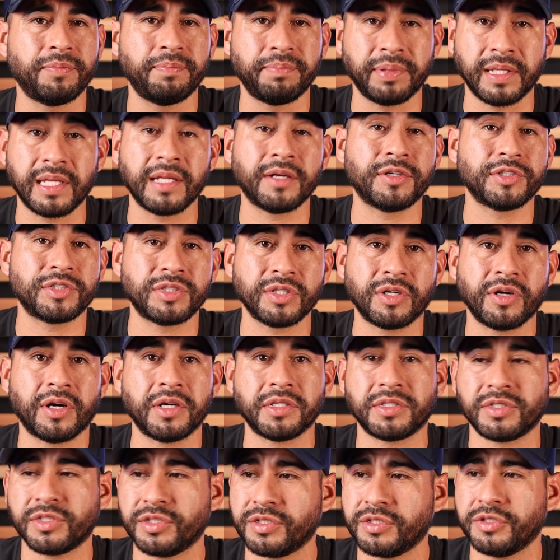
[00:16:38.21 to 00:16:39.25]
beginner
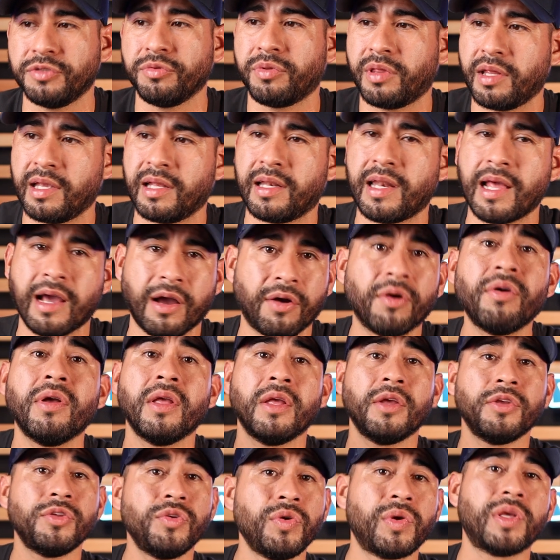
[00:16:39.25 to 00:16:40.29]
cigars, because you think now
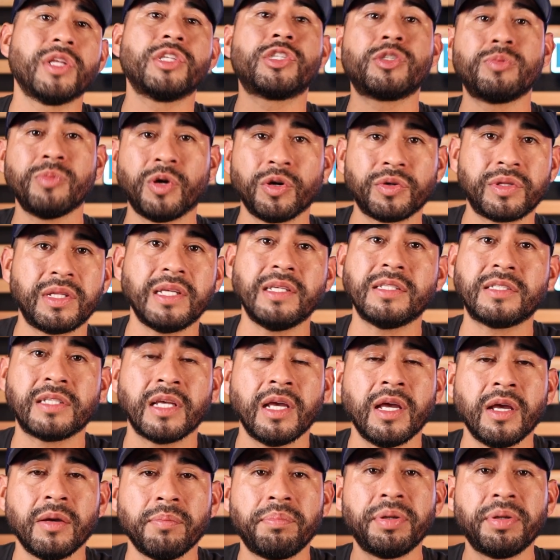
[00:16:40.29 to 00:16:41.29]
you can smoke these